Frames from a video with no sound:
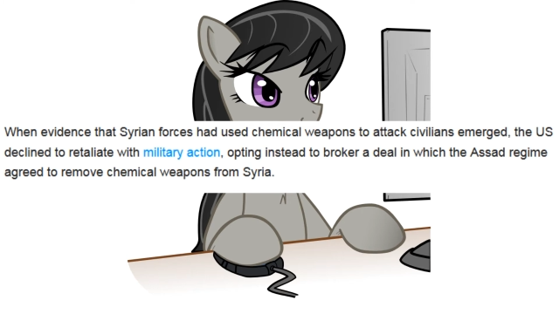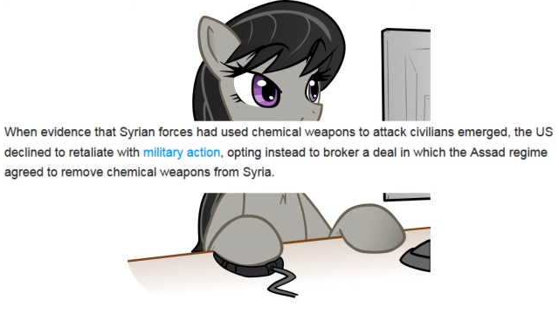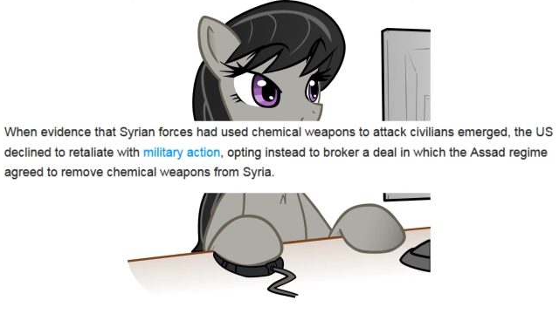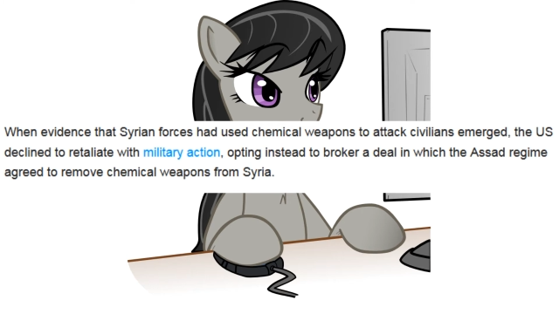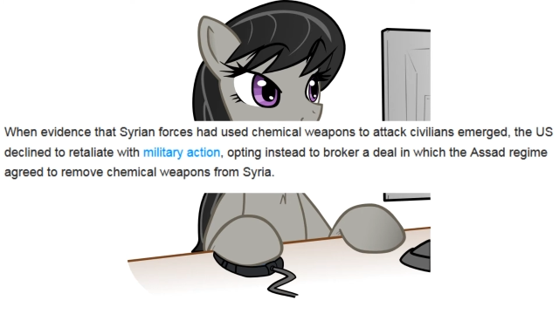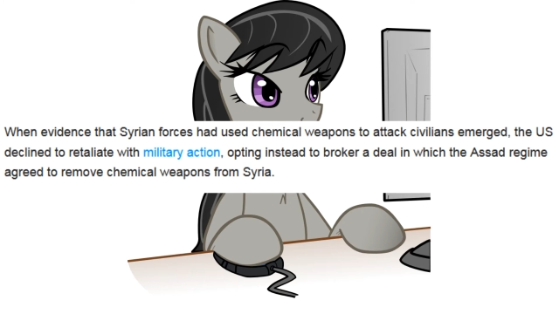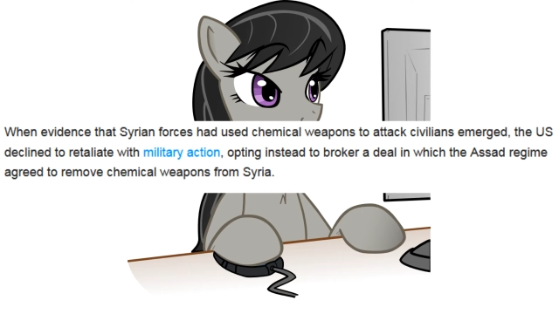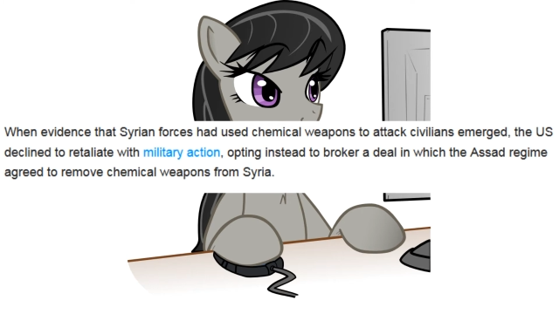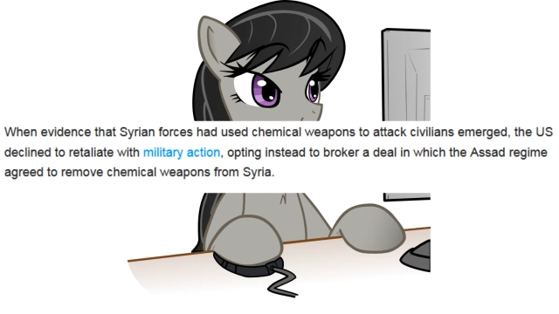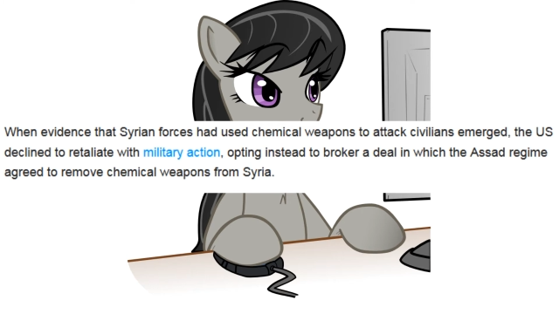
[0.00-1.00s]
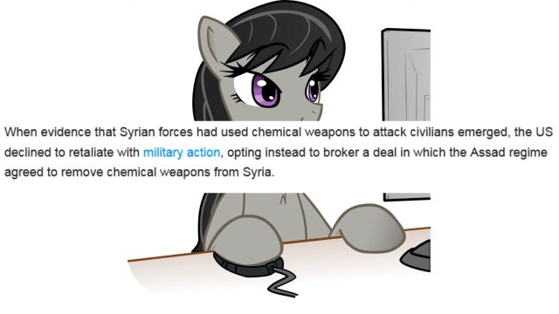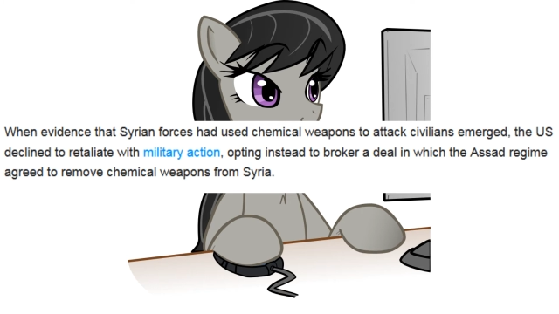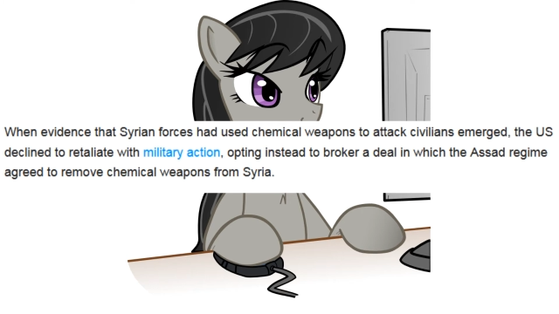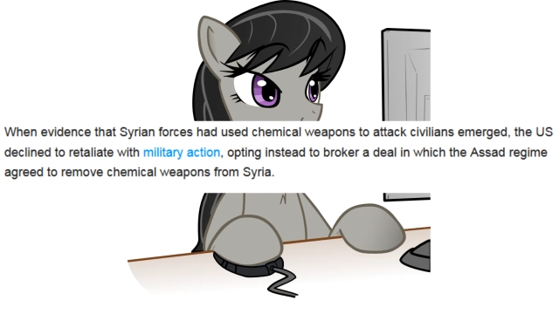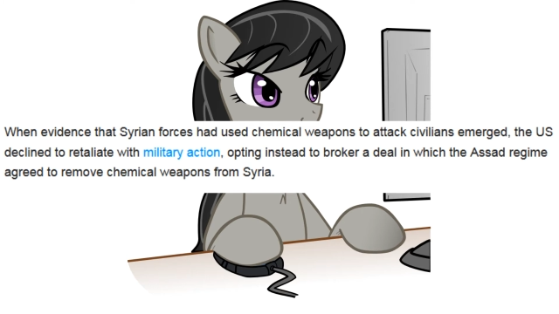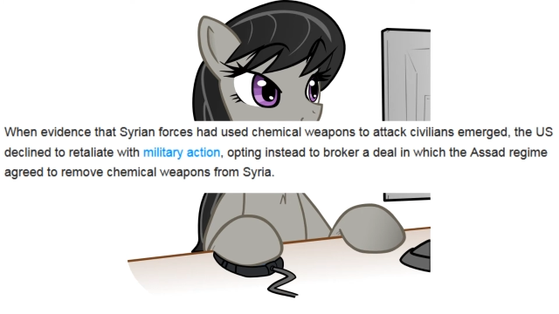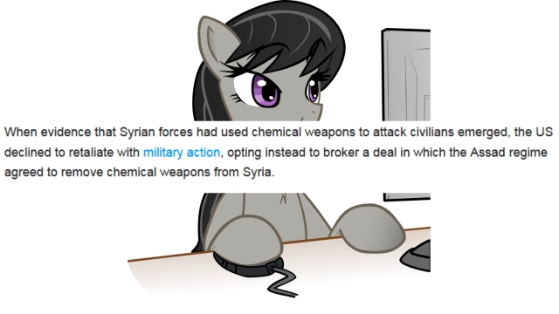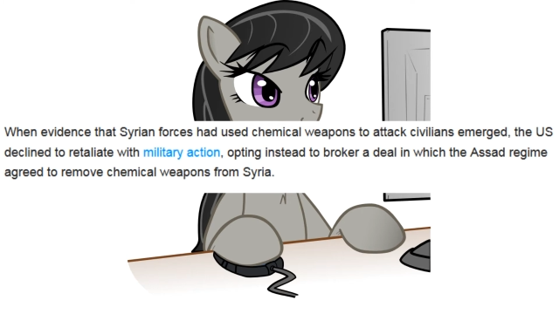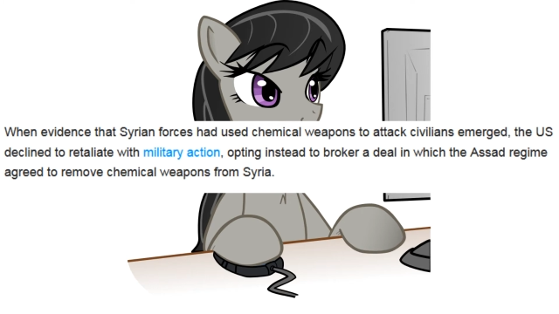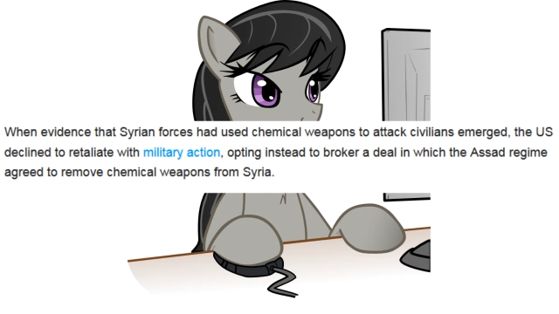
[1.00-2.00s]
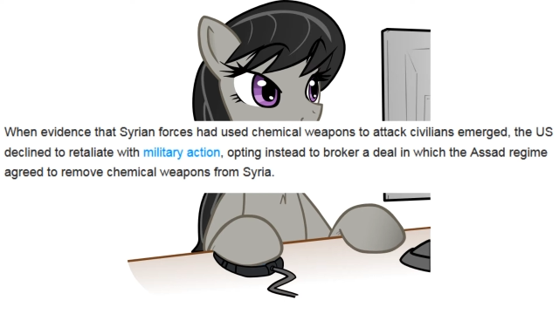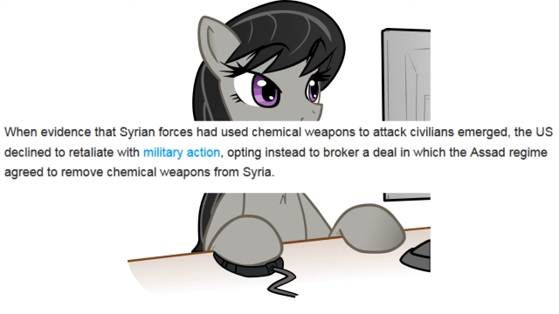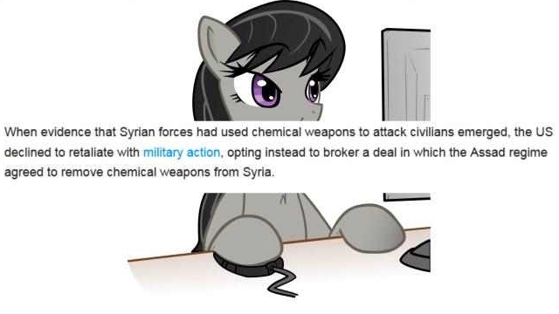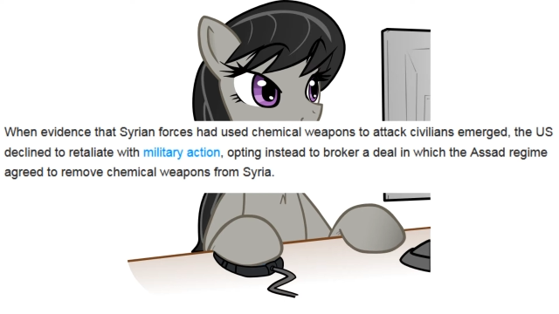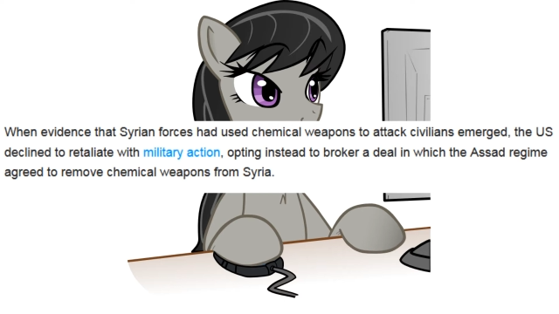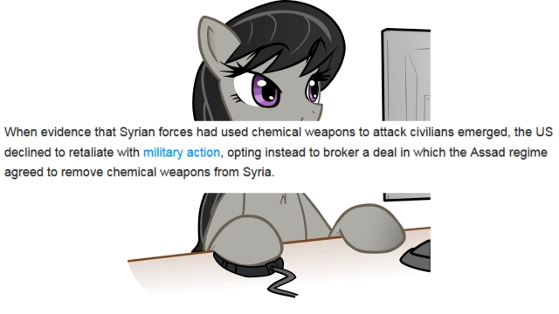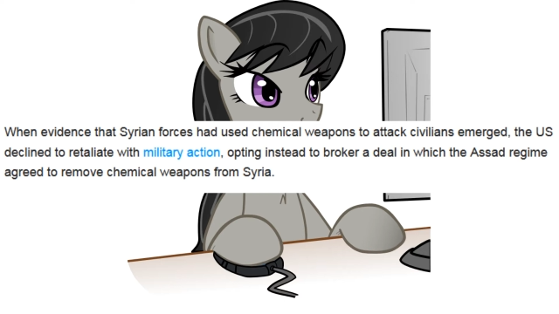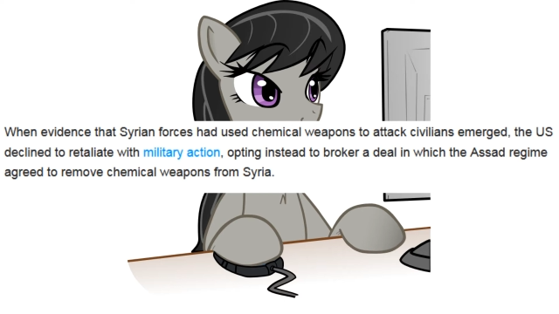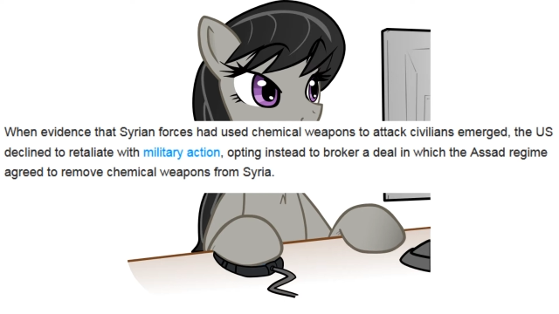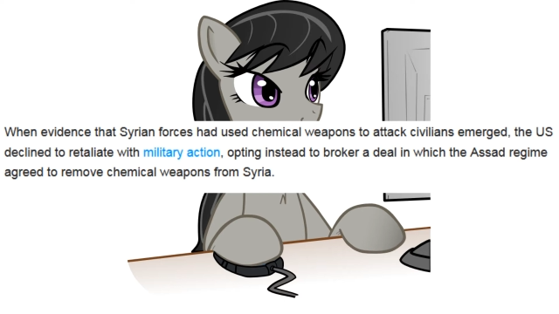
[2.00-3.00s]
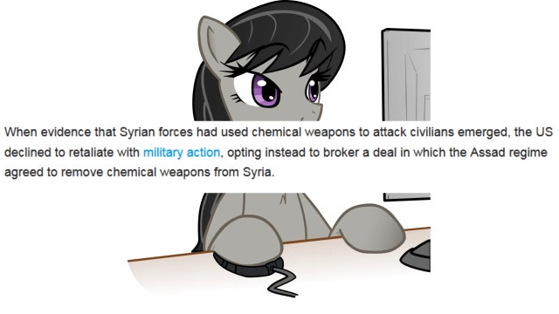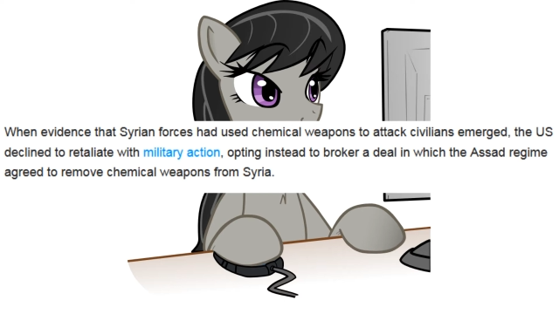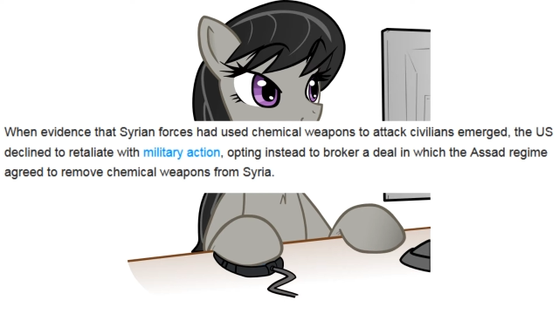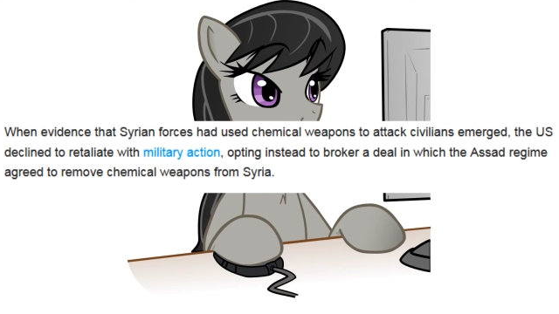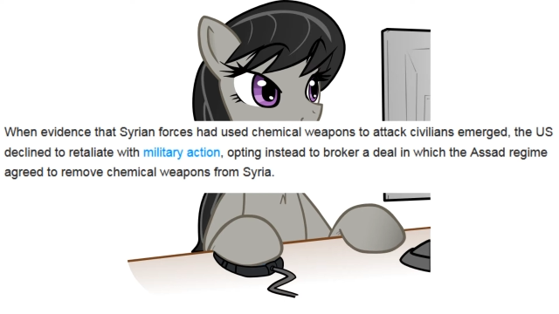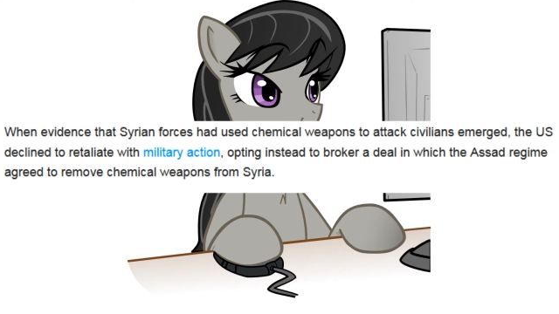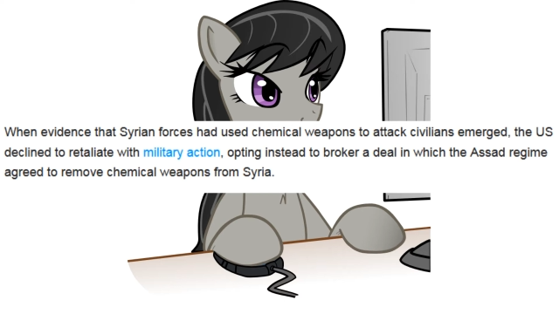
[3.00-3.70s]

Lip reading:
Nobody's mouth can be seen.